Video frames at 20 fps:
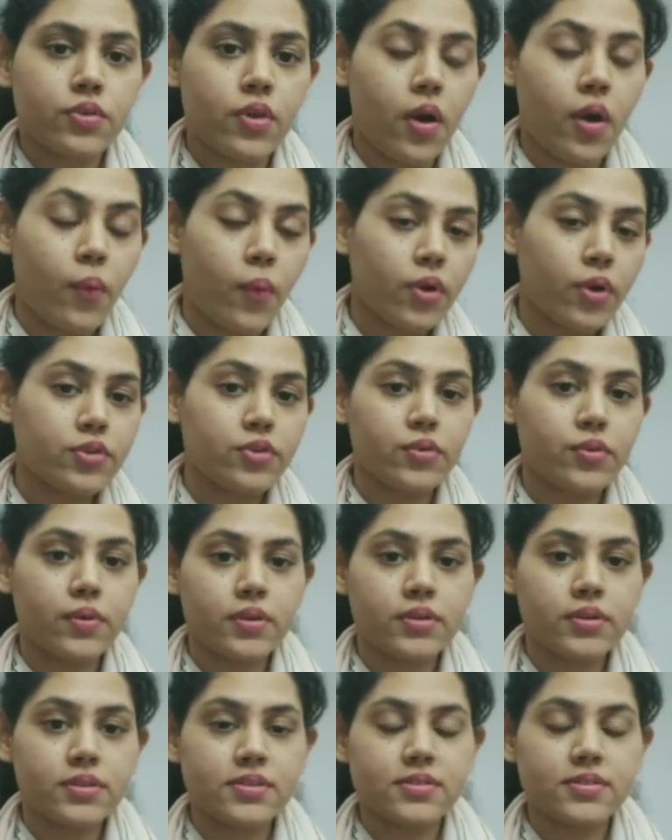So, what do
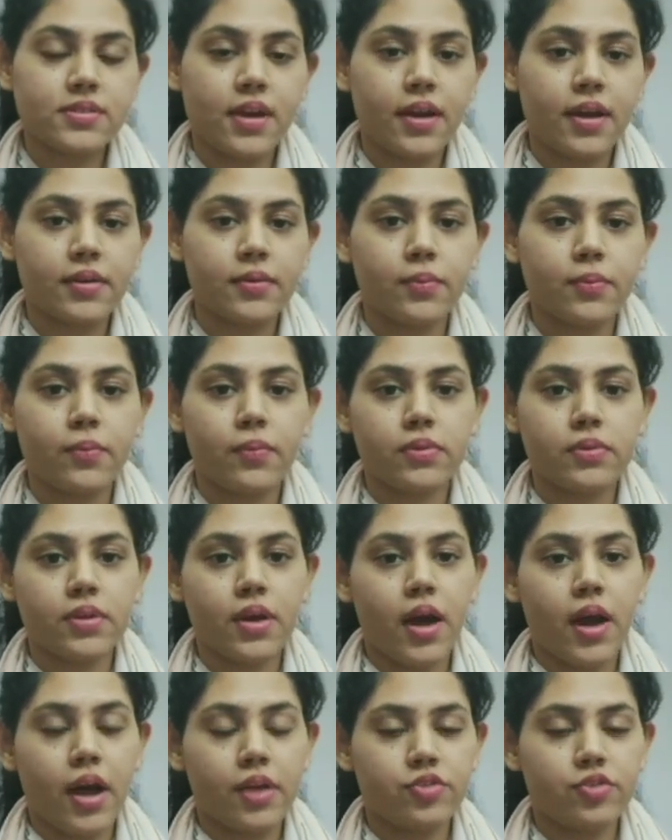you understand What
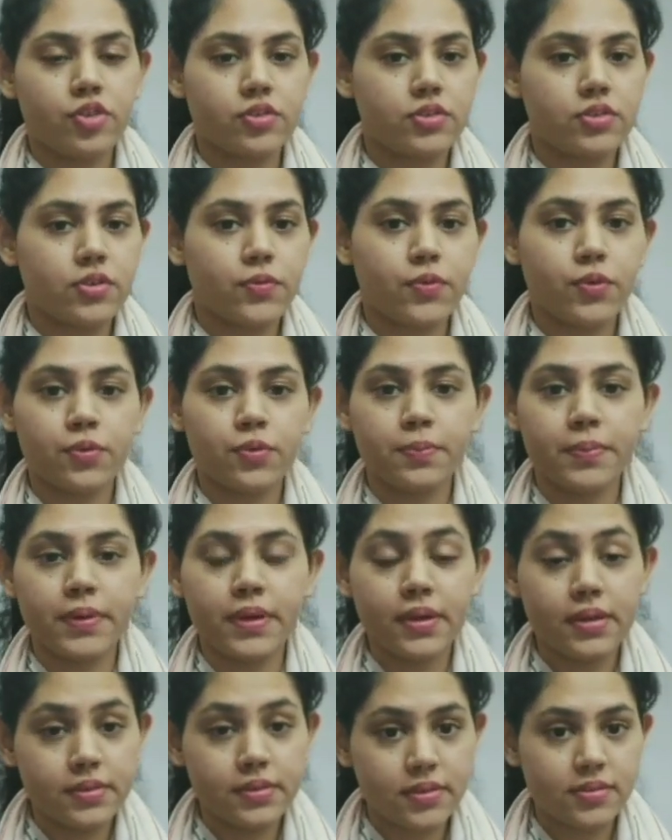the adjective could
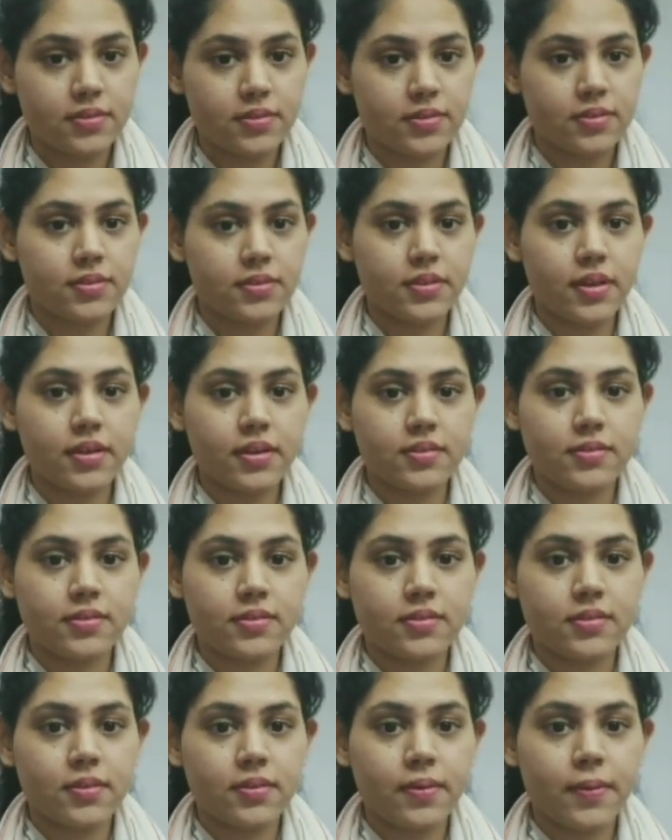be in this
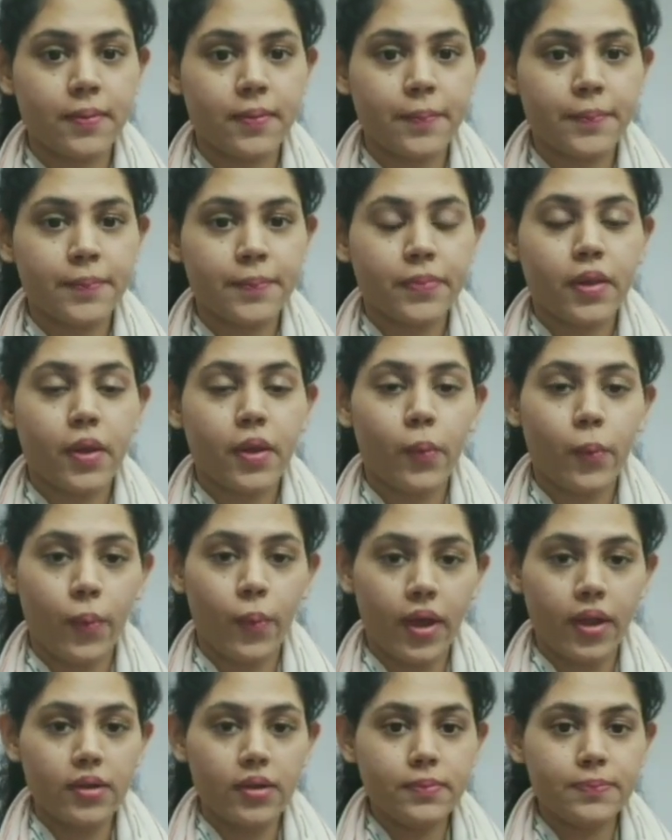sentence?
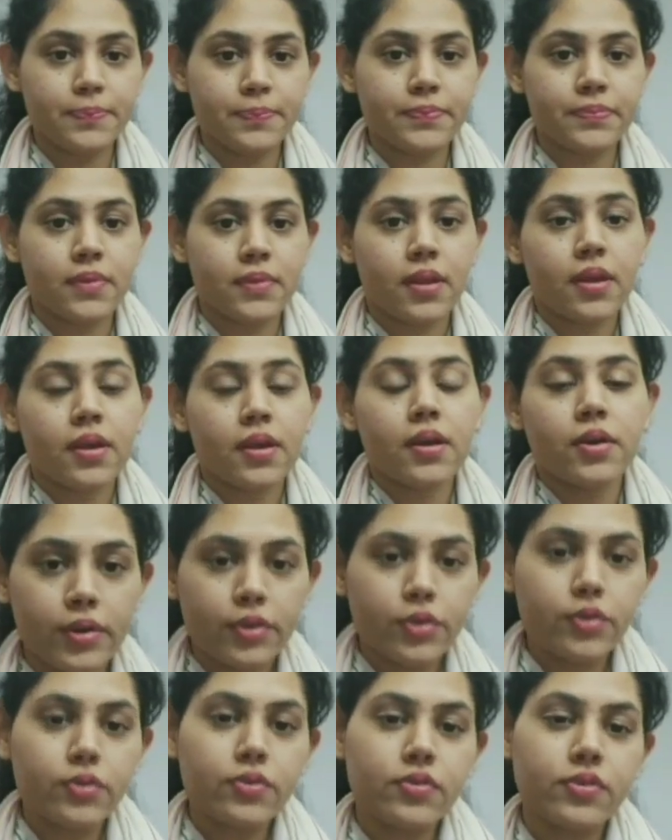Well,
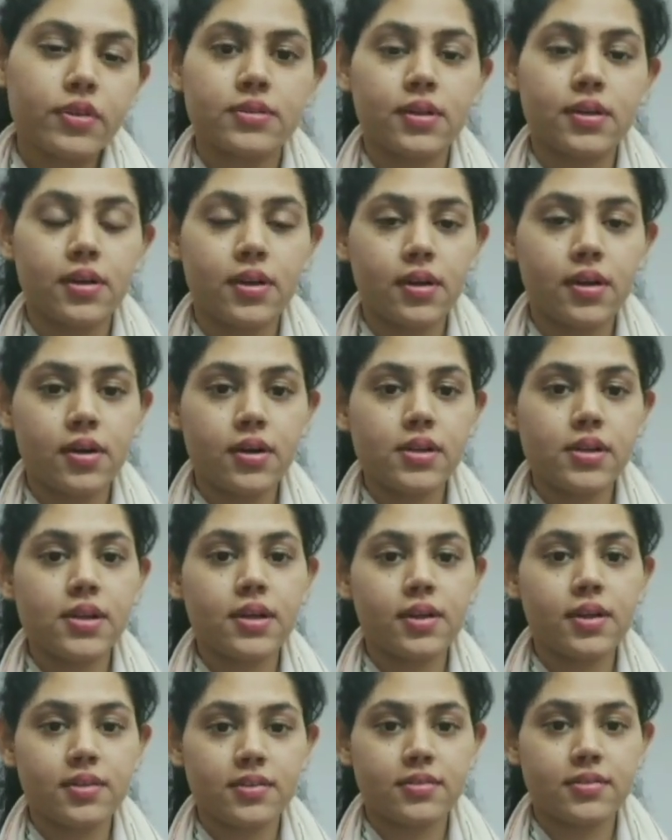when you say the girl
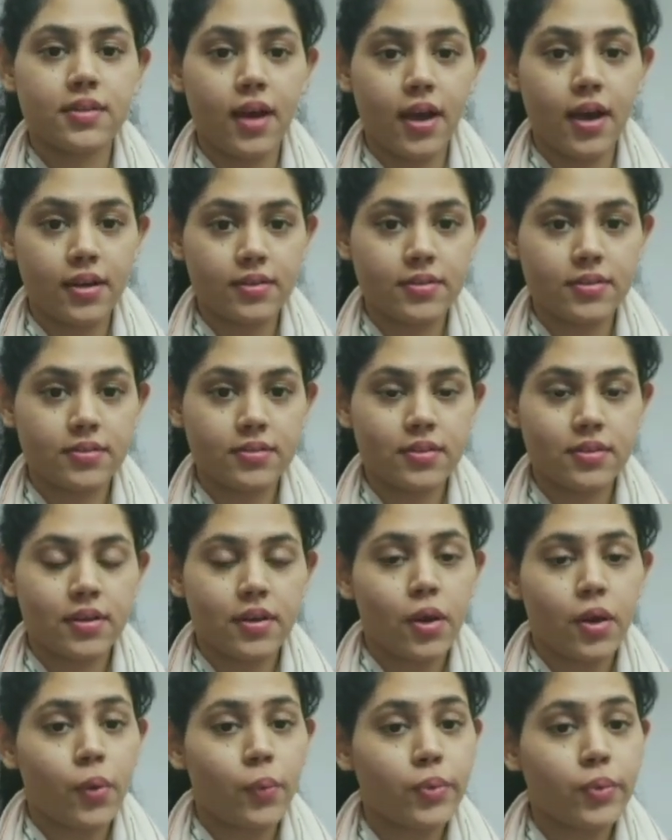is nice,
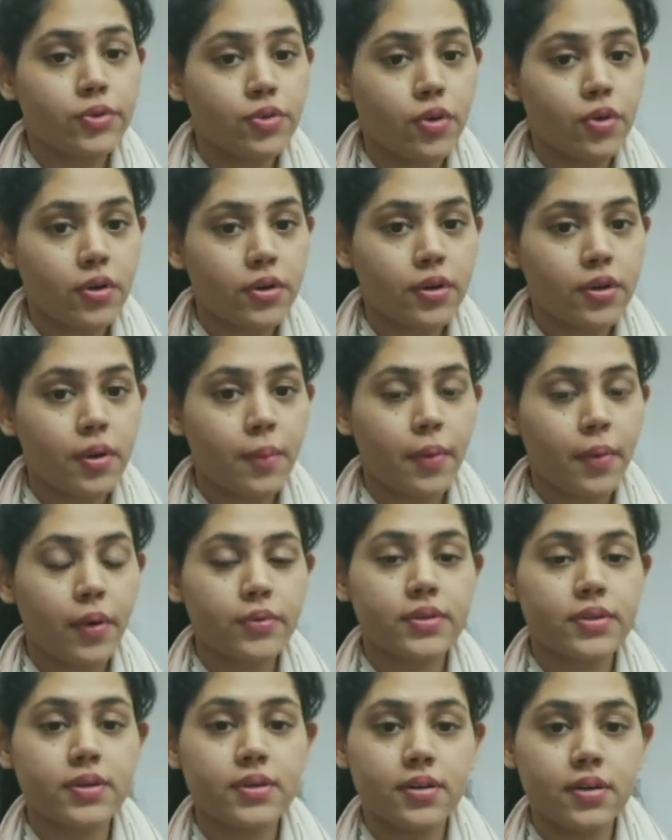we're talking
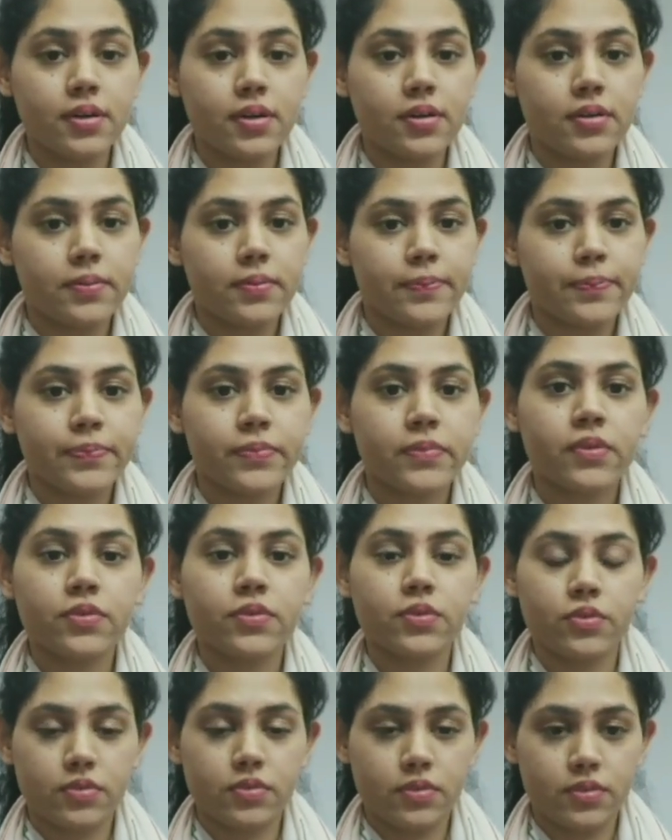about the girl.
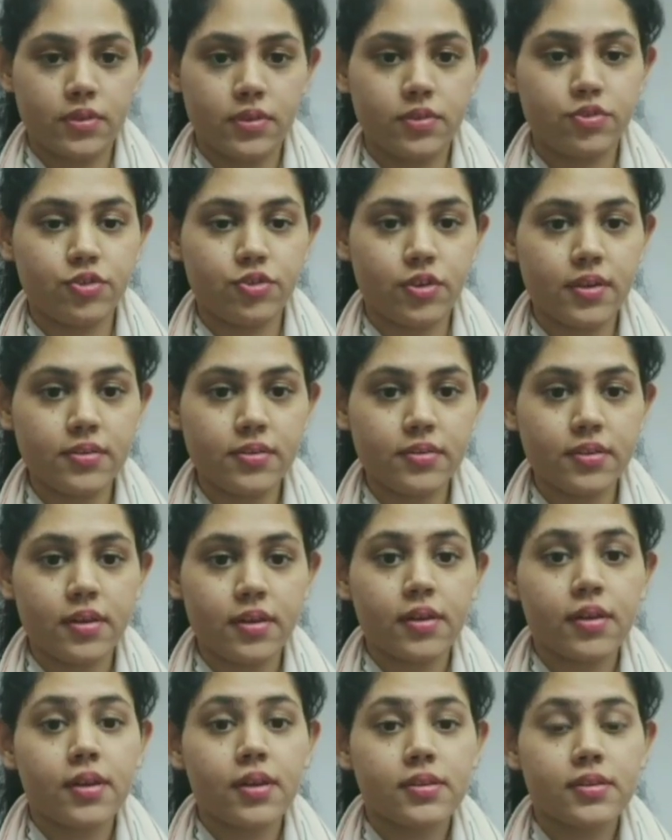So, she
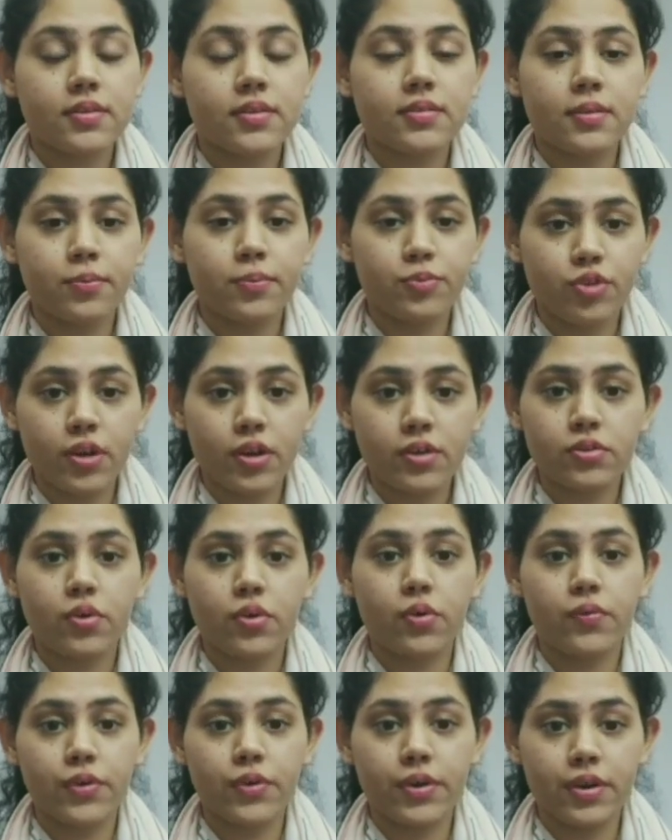is the subject
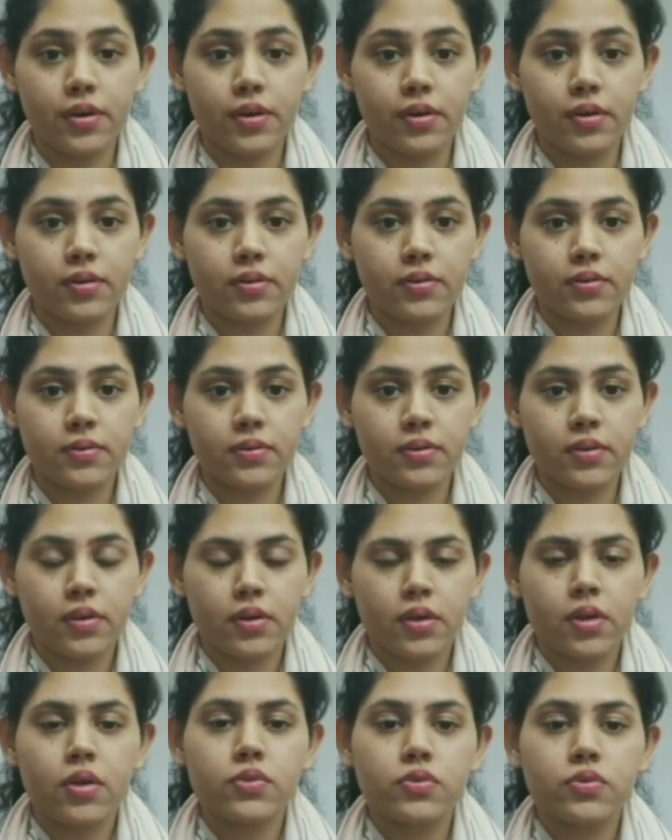over here.
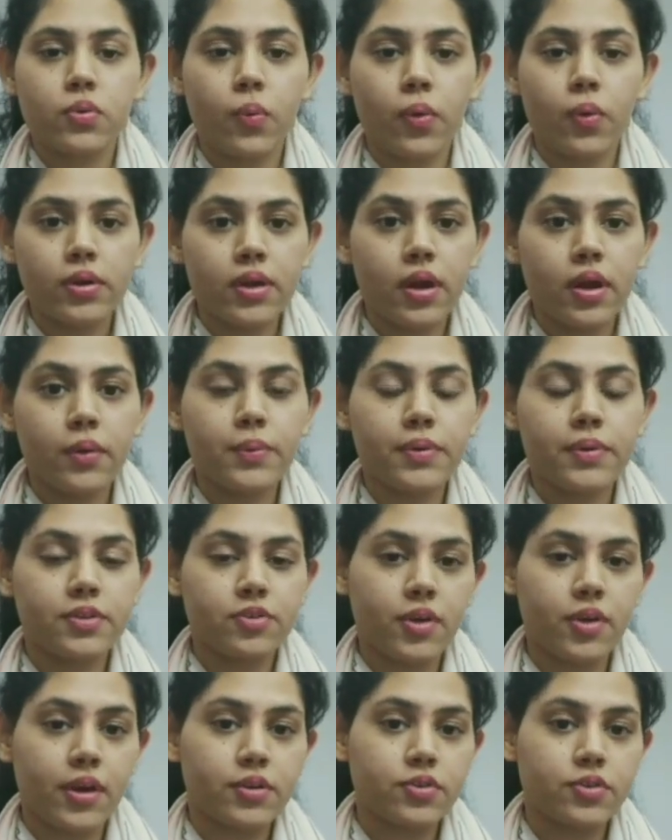So, what are we
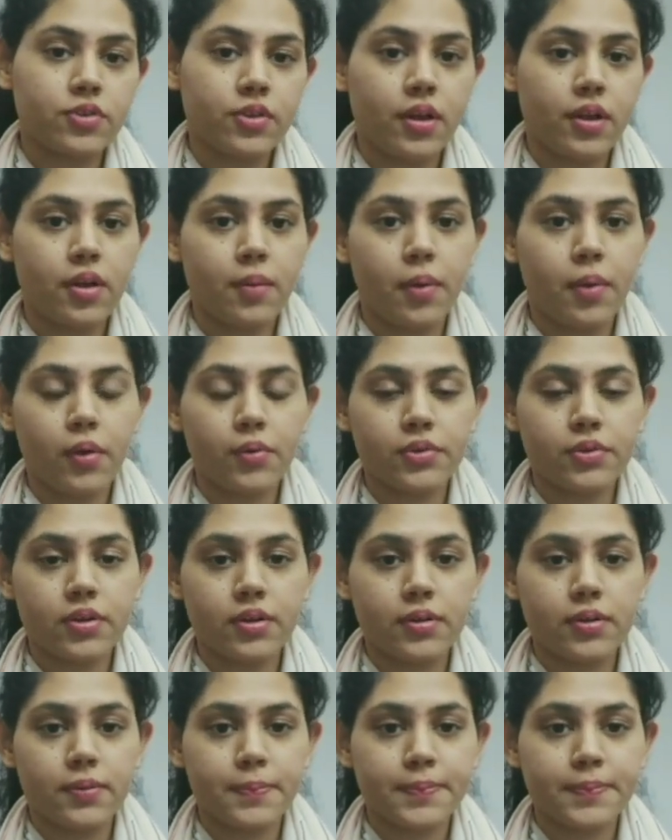trying to tell about
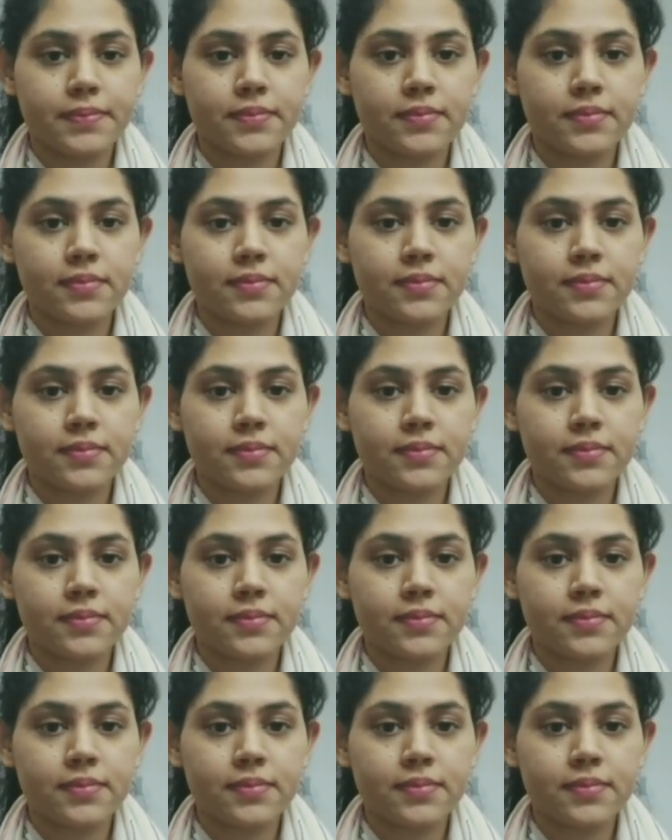her?